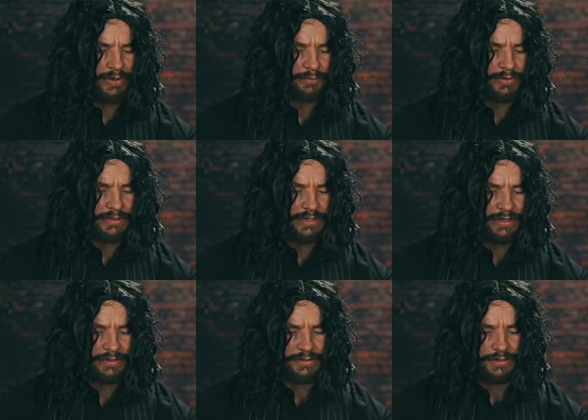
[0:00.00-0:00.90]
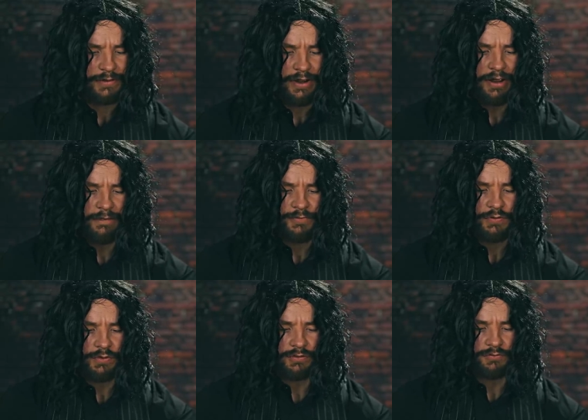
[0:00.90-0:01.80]
big piece there. So
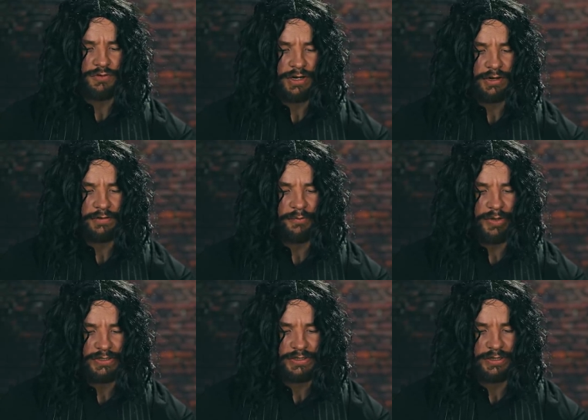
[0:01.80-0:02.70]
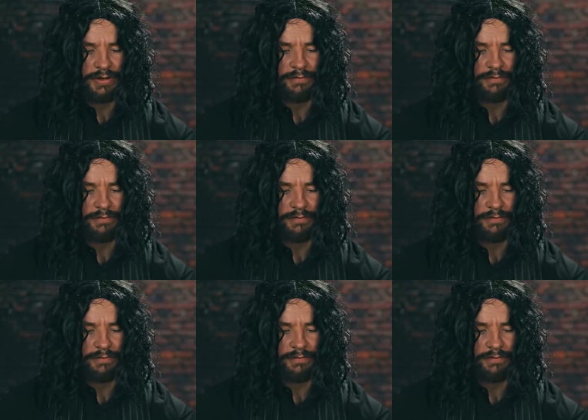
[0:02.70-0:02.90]
you've got really the best